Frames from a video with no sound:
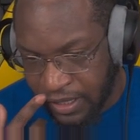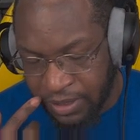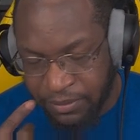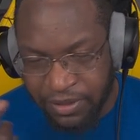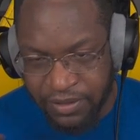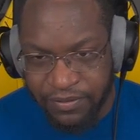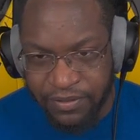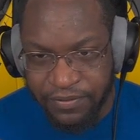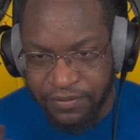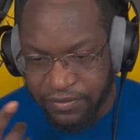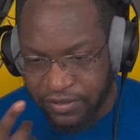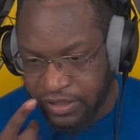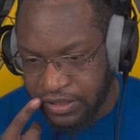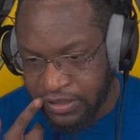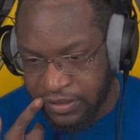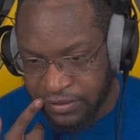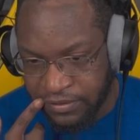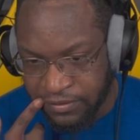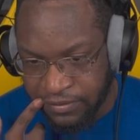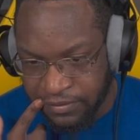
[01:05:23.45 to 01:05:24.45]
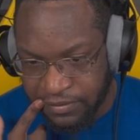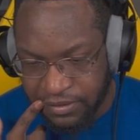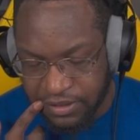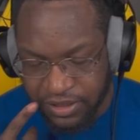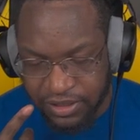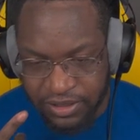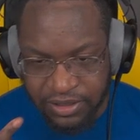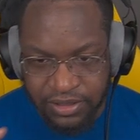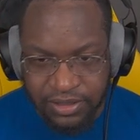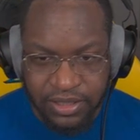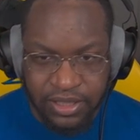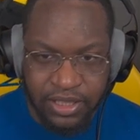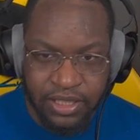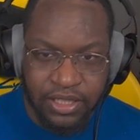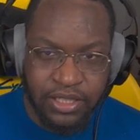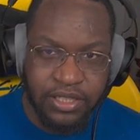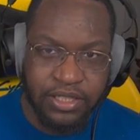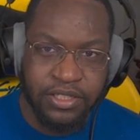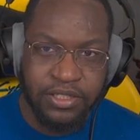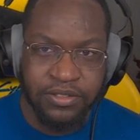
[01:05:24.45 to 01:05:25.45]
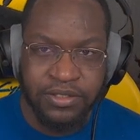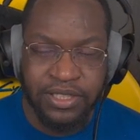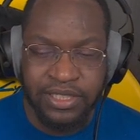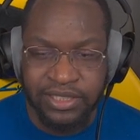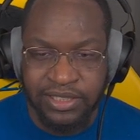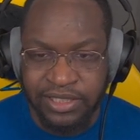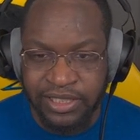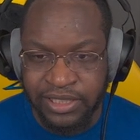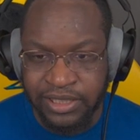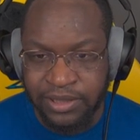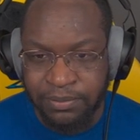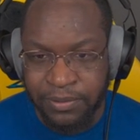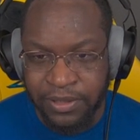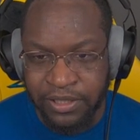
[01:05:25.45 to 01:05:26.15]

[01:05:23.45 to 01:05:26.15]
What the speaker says: I mean, if I freeze you, you'll take 6,